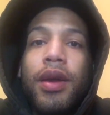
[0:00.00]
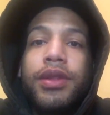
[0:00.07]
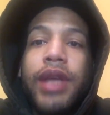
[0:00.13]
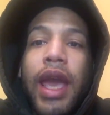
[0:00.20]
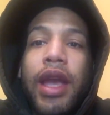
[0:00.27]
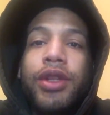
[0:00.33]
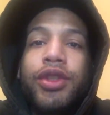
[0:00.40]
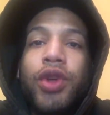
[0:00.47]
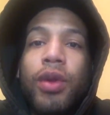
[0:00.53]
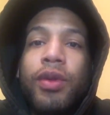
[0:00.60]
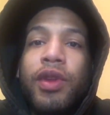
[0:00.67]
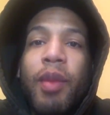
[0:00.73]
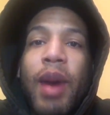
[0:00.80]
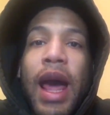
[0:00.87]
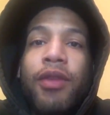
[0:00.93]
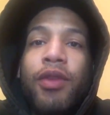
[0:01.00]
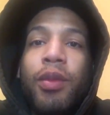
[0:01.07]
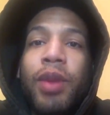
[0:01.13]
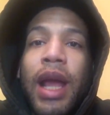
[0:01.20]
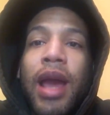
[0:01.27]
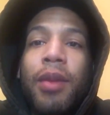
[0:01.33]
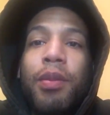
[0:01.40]
take control of the mind of the
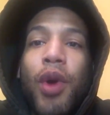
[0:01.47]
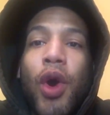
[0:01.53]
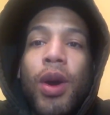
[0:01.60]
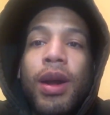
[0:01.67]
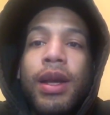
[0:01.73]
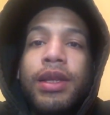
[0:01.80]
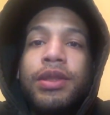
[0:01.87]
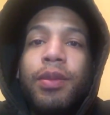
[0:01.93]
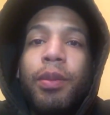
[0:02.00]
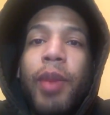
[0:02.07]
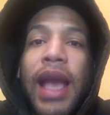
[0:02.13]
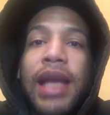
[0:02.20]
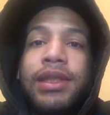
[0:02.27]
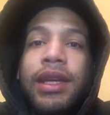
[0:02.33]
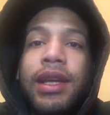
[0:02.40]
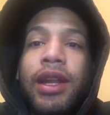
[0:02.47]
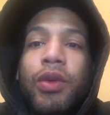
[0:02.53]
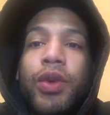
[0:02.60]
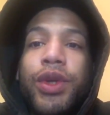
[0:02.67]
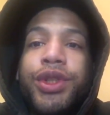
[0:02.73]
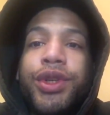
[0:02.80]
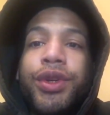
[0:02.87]
black boys, basically
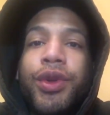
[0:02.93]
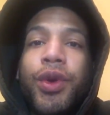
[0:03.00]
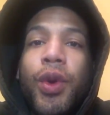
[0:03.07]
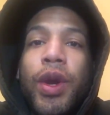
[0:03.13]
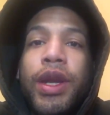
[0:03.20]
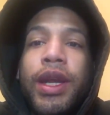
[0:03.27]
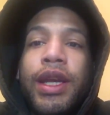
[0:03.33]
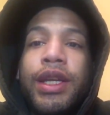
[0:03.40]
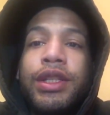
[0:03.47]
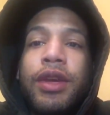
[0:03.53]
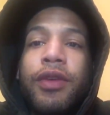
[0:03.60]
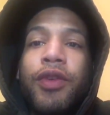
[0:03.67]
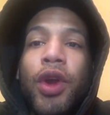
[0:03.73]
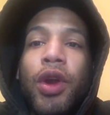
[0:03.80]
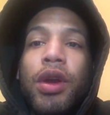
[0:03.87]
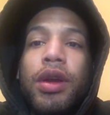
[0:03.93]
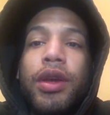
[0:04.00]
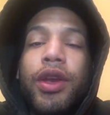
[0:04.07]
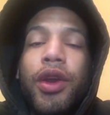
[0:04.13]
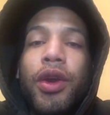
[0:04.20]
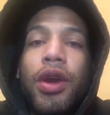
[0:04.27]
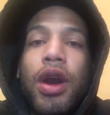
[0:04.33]
what you're doing is, if you're